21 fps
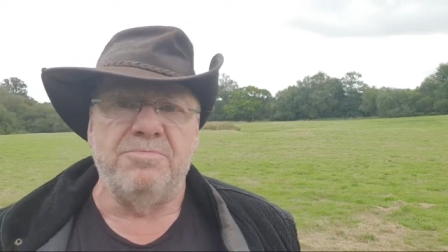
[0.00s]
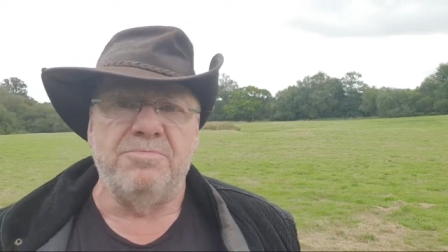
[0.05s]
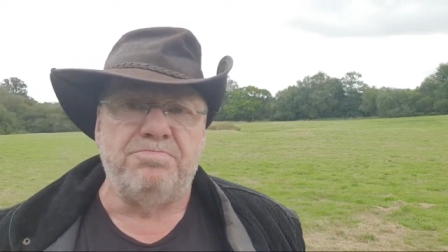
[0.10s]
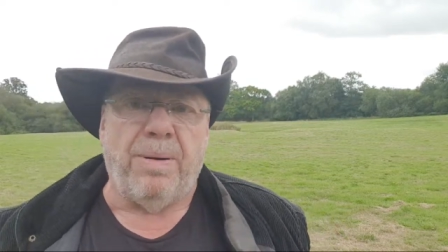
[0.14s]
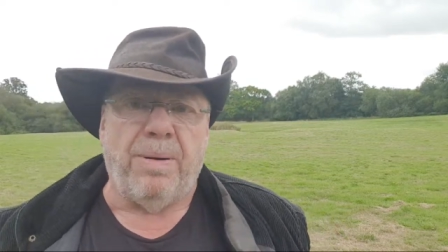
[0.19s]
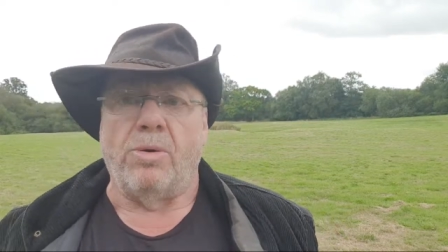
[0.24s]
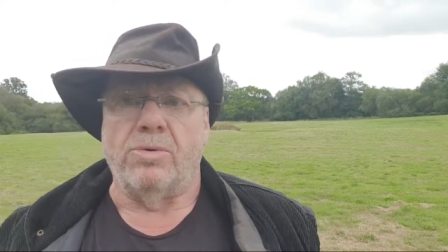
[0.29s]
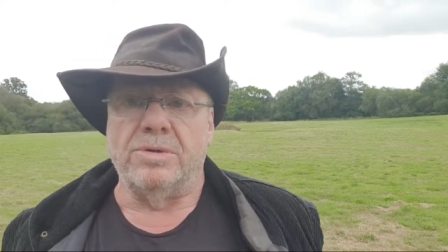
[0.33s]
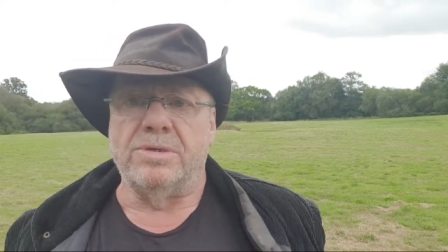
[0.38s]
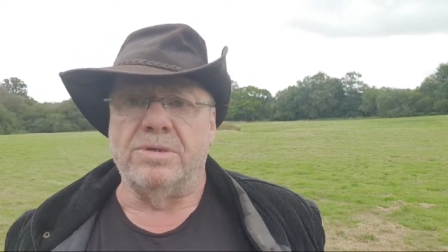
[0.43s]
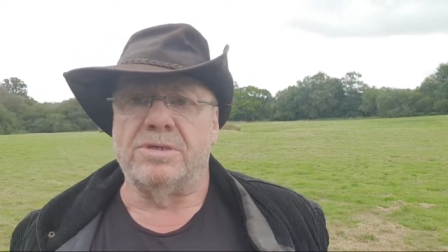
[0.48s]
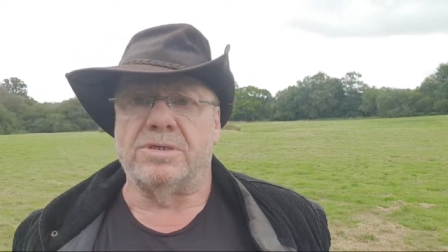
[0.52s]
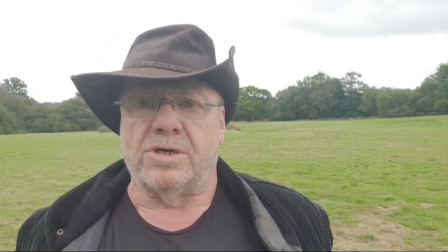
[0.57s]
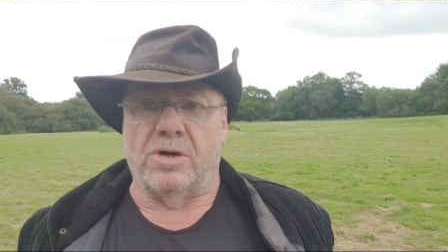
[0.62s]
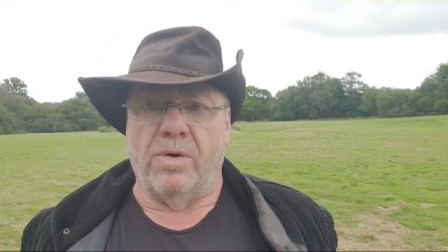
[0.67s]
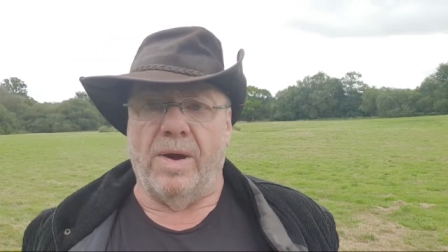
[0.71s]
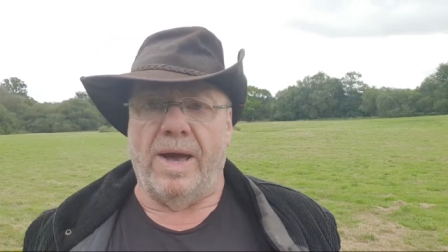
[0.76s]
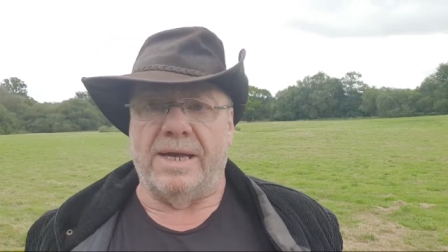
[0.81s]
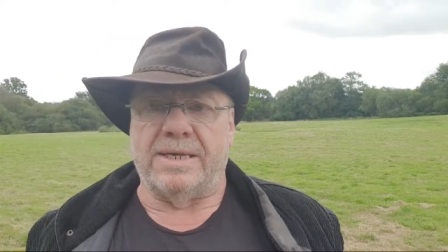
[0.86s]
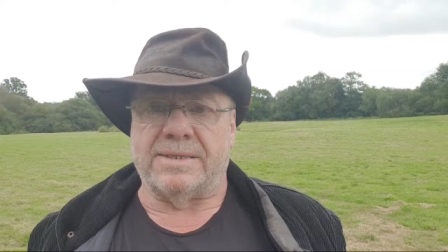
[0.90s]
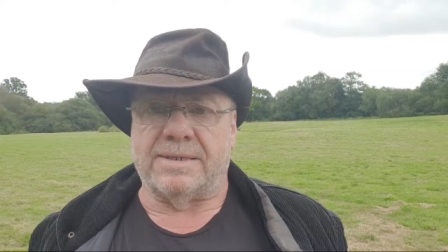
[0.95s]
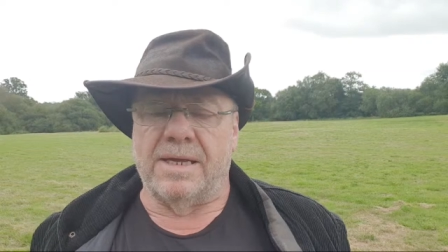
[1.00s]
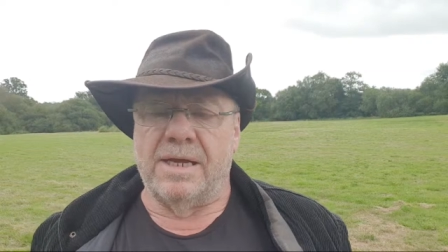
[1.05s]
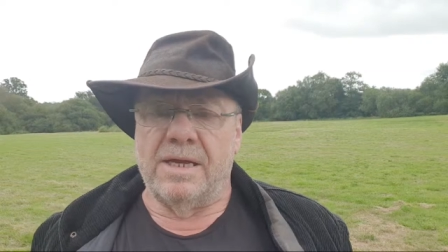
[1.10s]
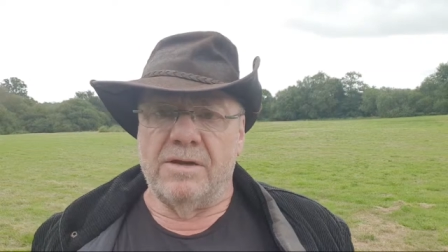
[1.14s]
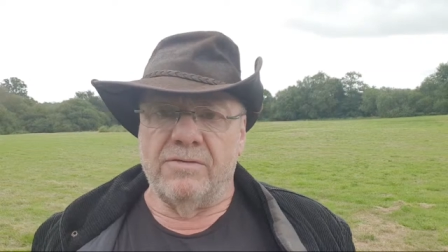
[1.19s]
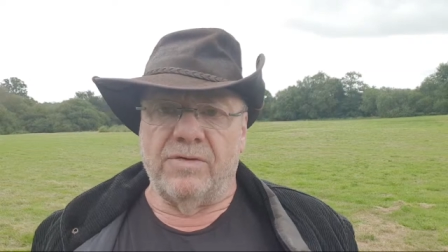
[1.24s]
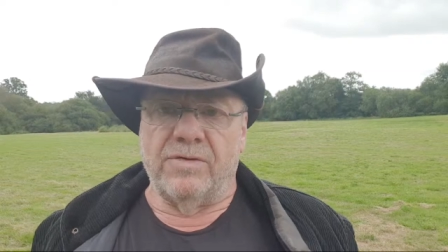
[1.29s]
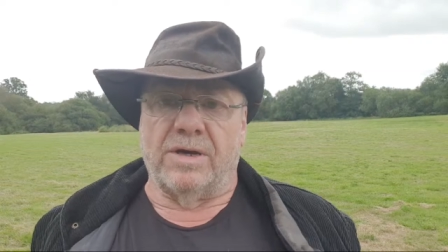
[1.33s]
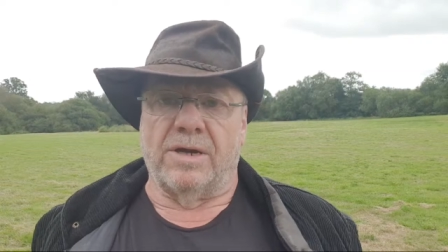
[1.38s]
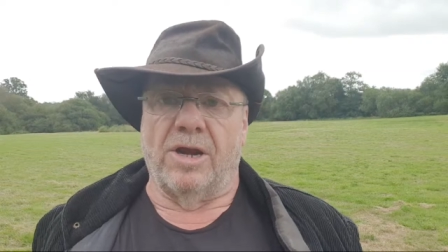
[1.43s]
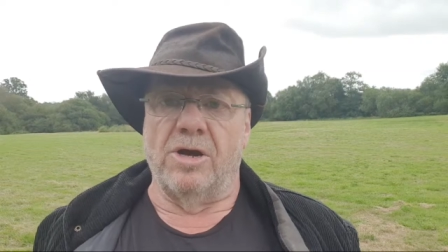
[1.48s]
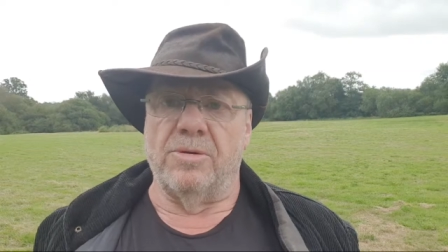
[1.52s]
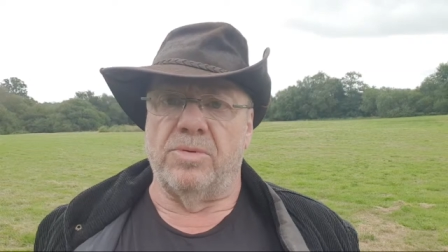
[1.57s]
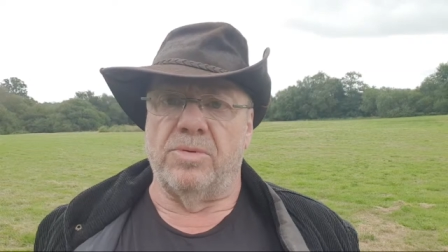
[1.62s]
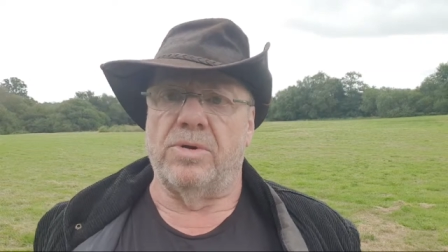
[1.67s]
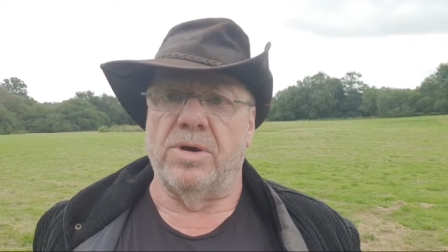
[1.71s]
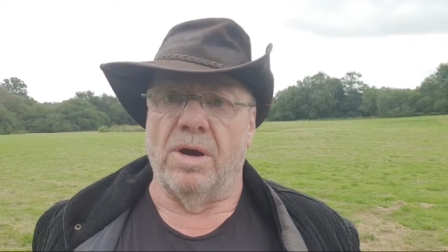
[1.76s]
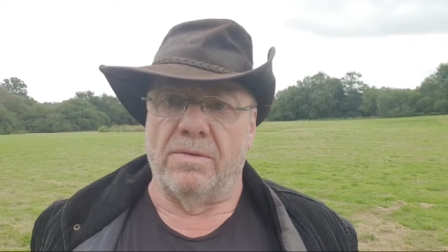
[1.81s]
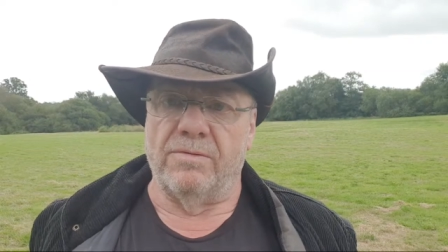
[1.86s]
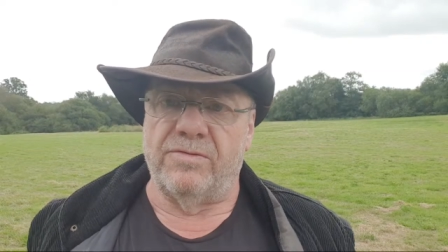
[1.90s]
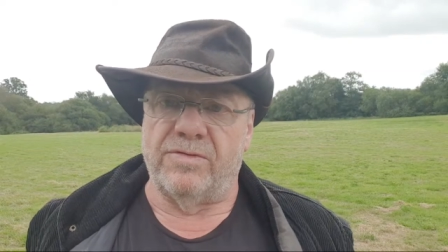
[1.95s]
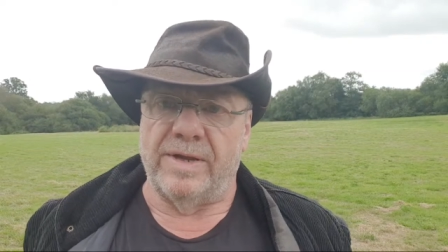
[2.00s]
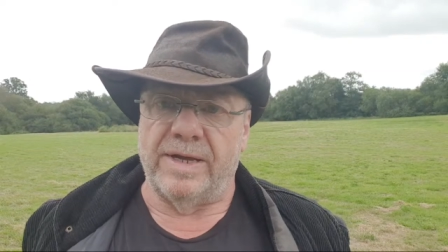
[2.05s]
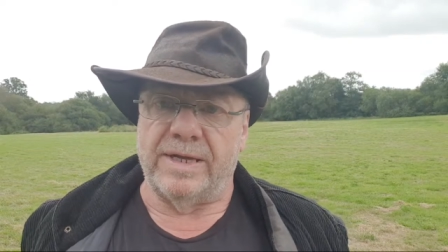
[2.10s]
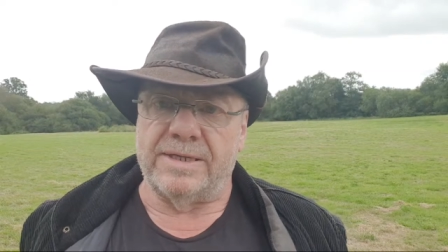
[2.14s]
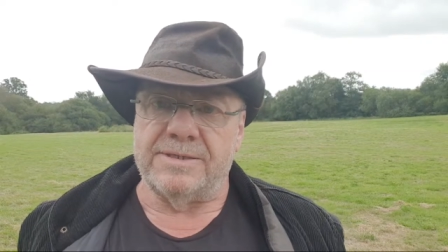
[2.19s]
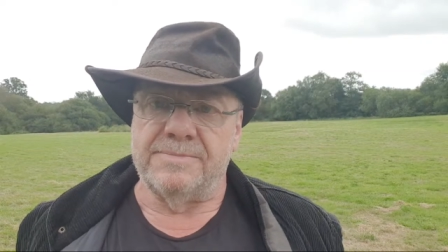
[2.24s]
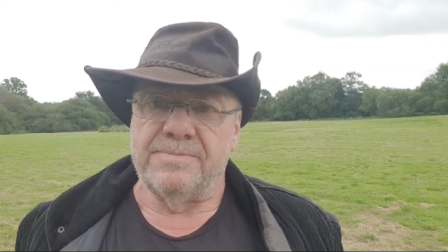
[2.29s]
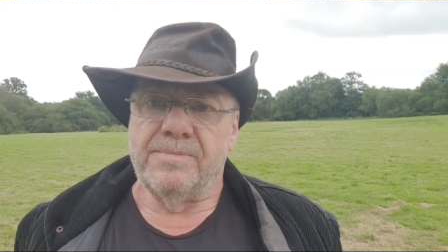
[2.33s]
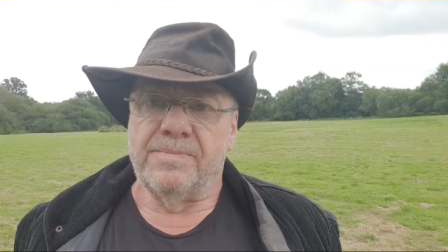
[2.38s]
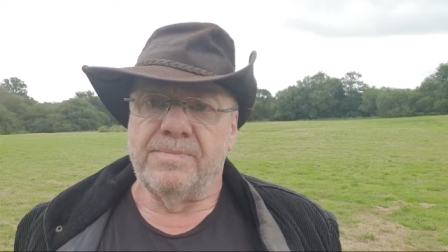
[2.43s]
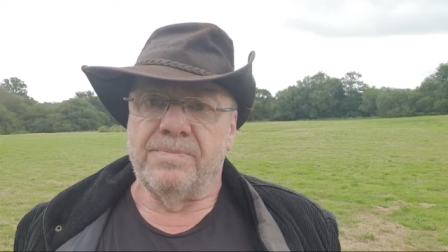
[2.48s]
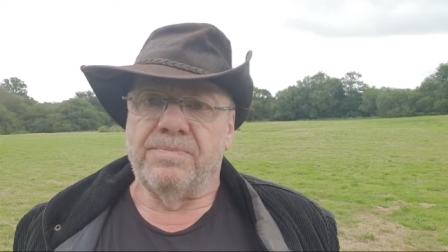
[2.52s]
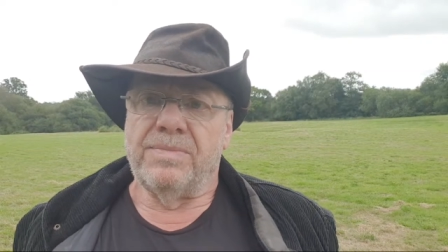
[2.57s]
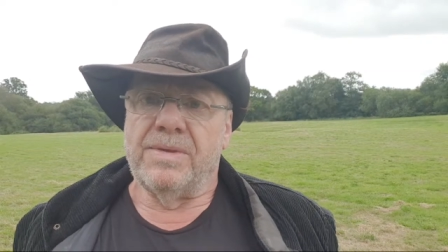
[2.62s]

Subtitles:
with Bolton's quest for global conflict.